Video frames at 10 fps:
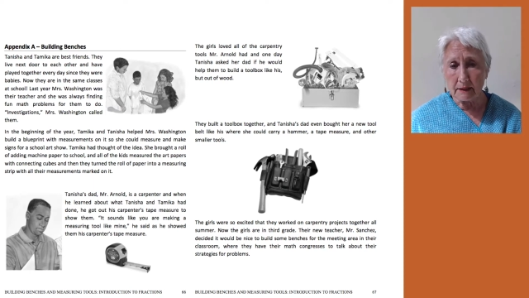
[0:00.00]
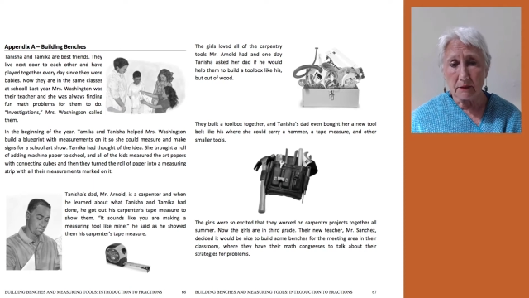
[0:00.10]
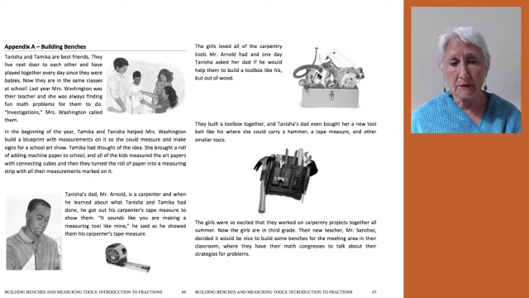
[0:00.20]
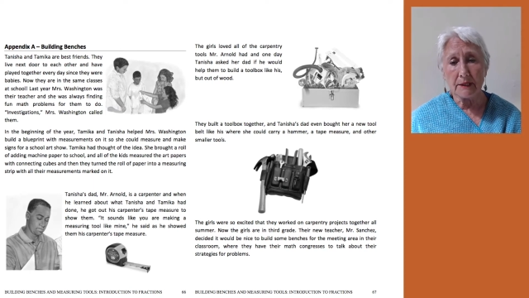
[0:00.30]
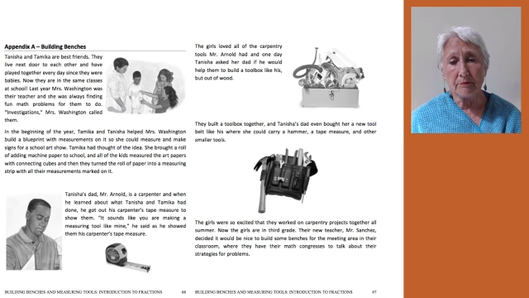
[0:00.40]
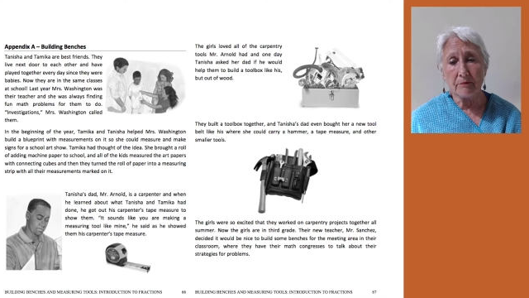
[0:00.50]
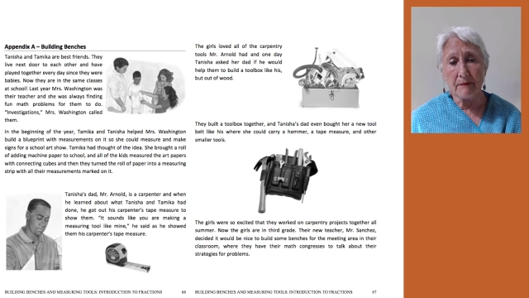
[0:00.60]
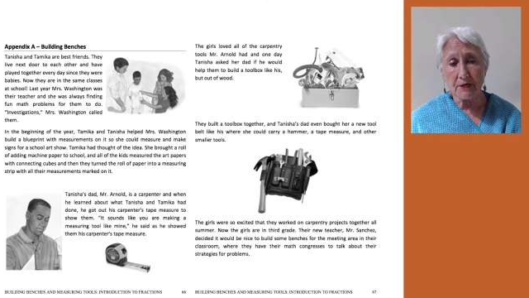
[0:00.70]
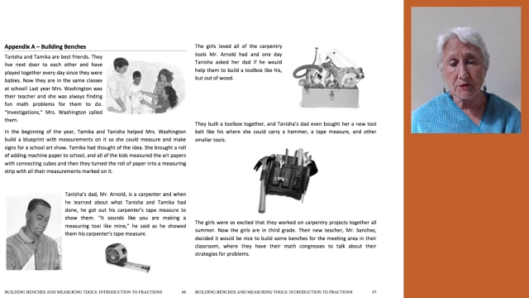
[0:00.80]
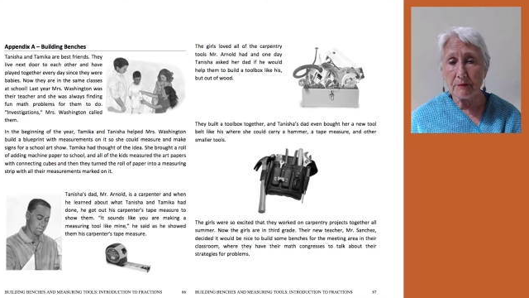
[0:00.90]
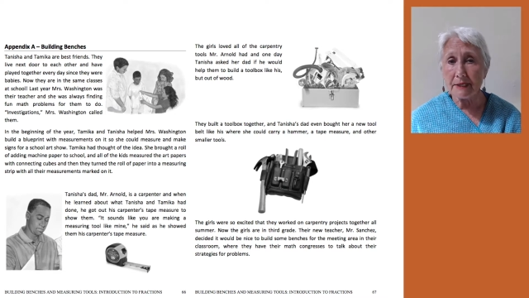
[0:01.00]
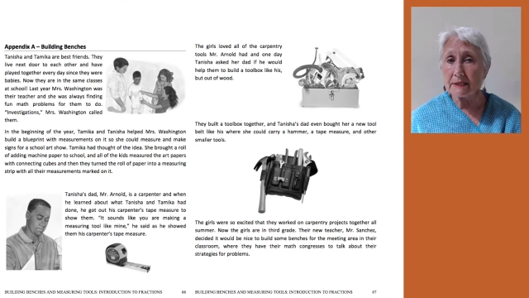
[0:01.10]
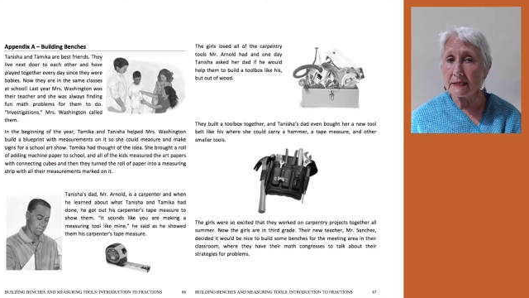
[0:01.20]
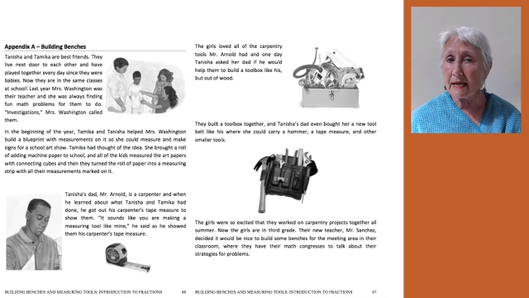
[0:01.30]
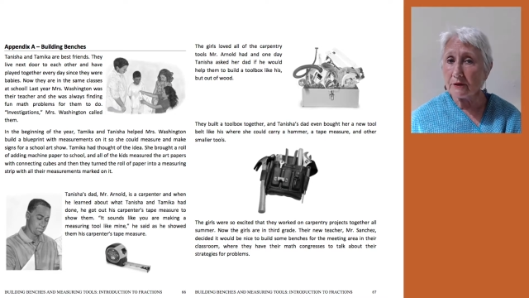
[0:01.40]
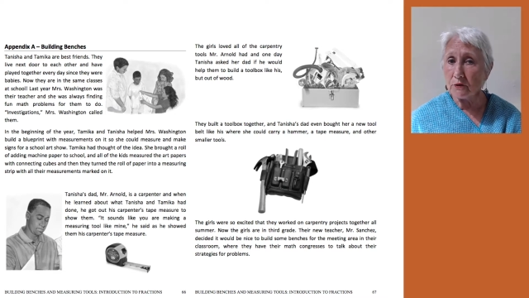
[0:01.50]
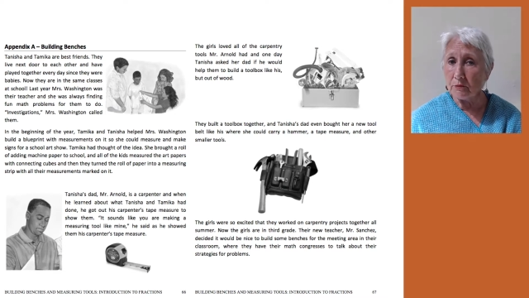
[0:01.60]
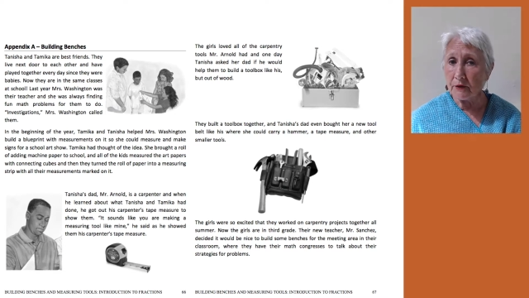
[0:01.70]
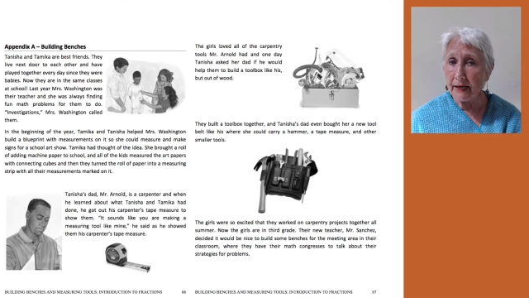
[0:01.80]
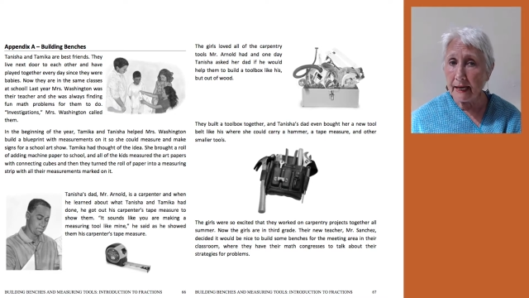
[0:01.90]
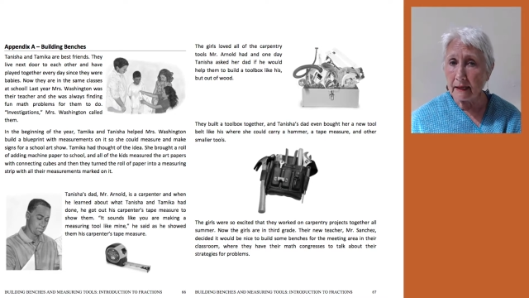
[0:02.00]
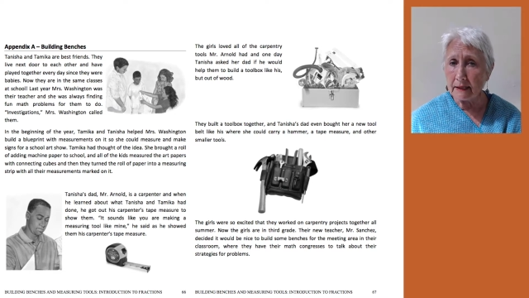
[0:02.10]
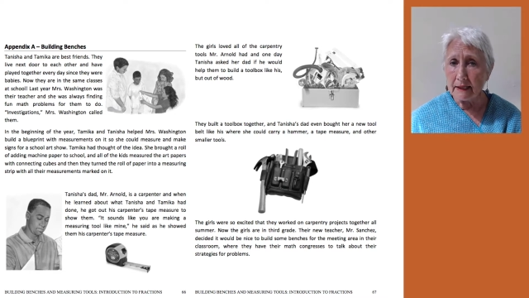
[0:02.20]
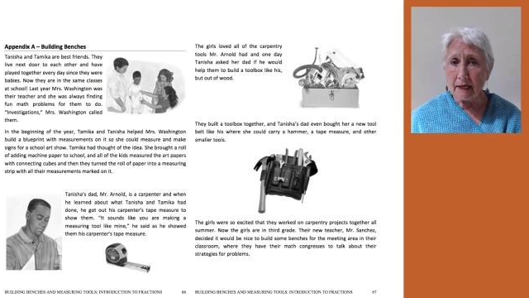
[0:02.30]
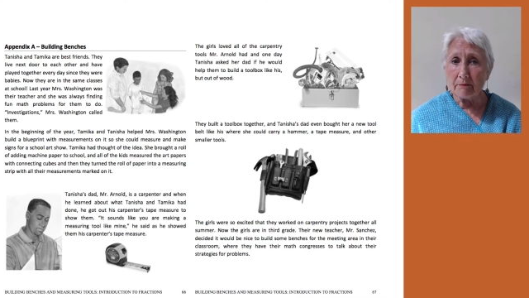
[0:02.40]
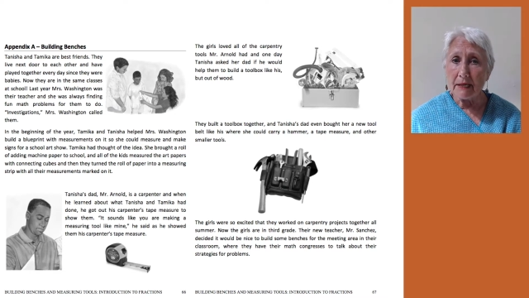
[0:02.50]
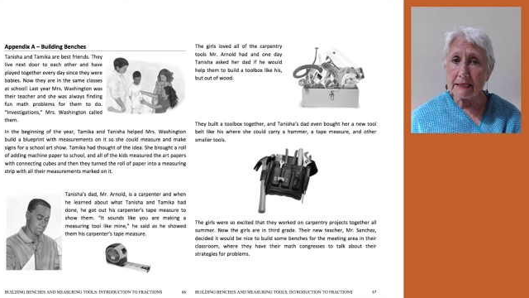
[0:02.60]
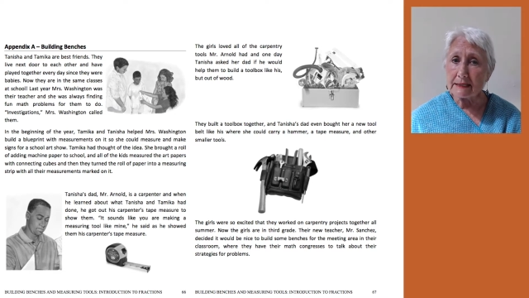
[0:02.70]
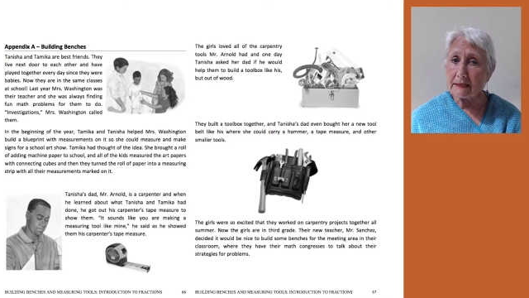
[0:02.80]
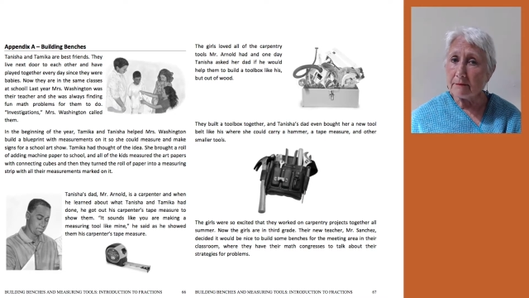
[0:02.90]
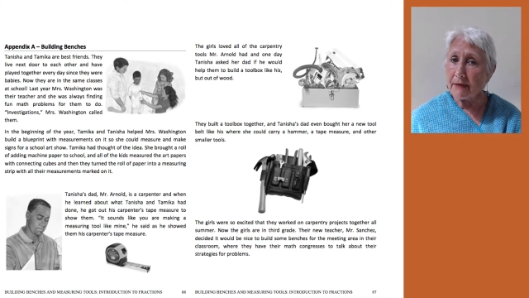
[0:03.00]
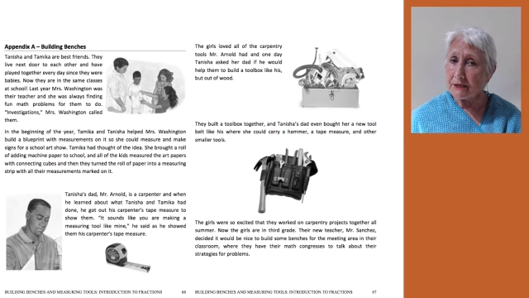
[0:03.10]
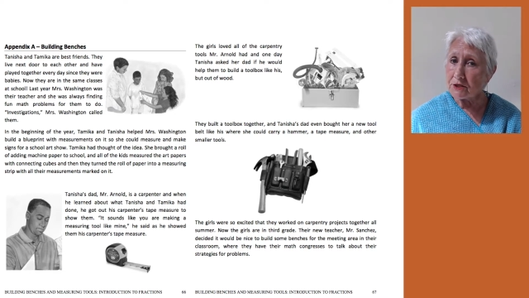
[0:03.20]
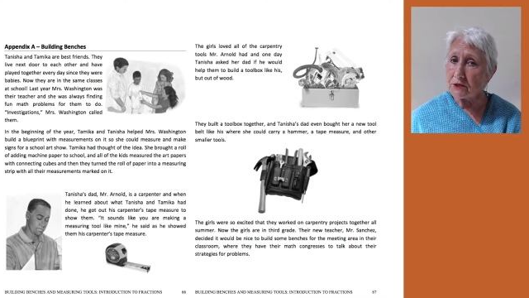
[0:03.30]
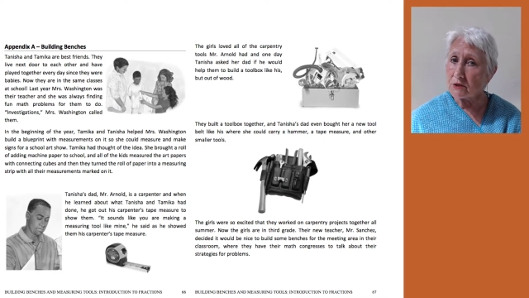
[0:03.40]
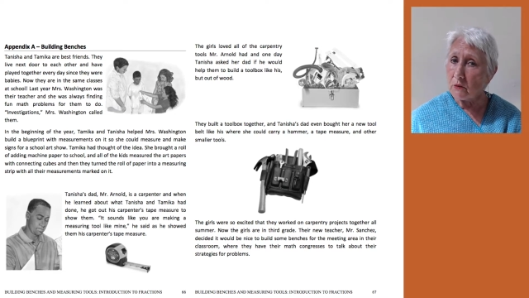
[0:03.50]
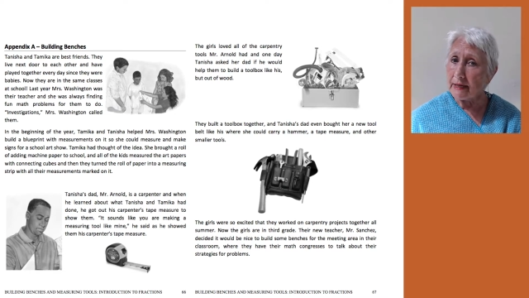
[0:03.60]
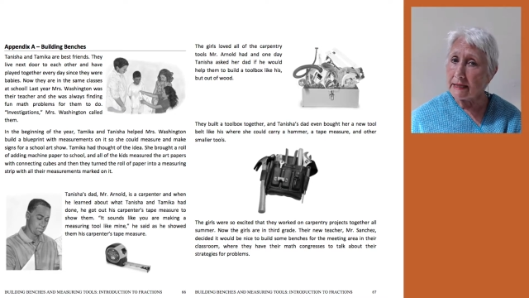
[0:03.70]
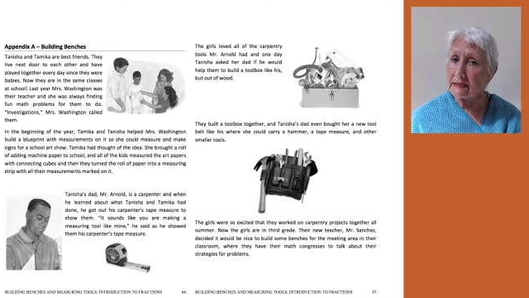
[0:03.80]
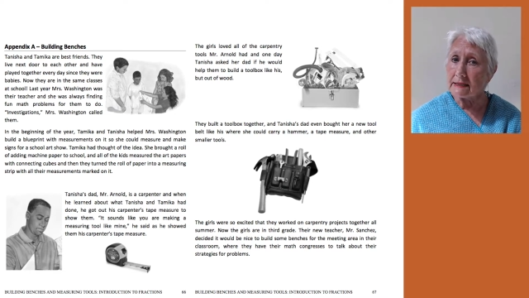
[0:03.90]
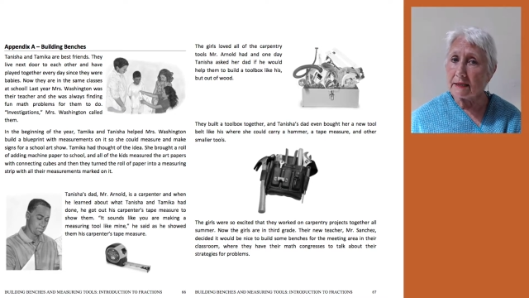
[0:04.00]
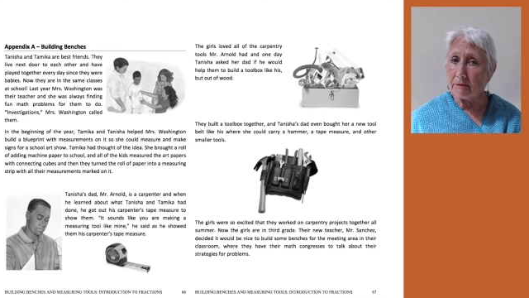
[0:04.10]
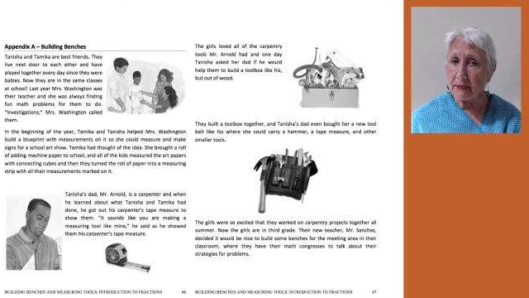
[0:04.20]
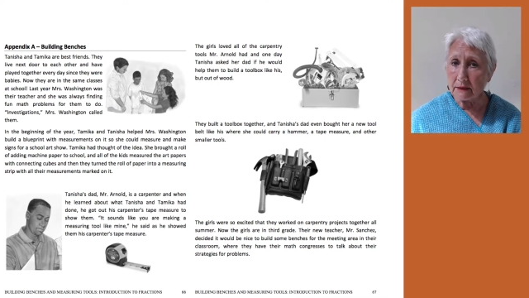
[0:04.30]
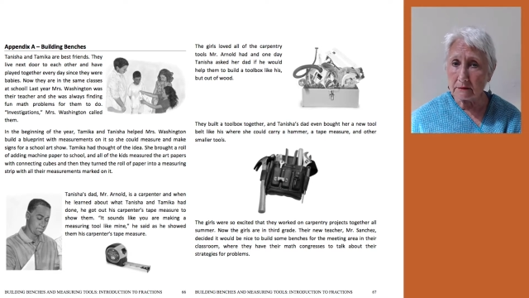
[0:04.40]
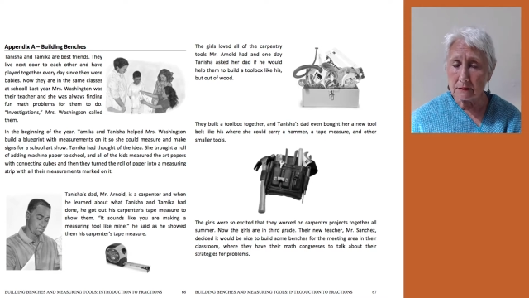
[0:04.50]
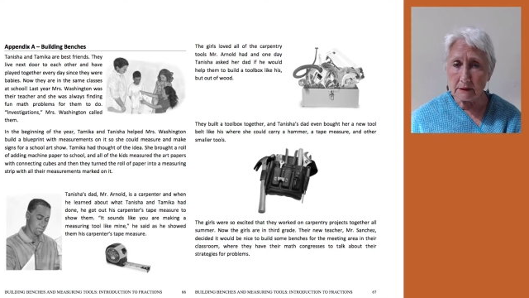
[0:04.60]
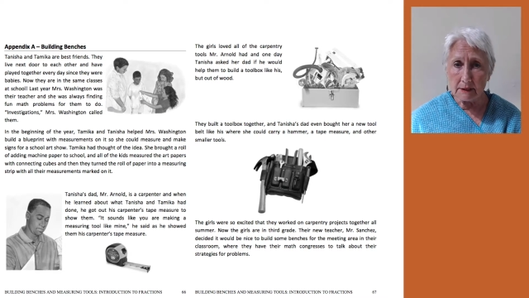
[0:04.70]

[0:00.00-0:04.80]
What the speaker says: with the measurements that you bring makes the benches quite easy to build.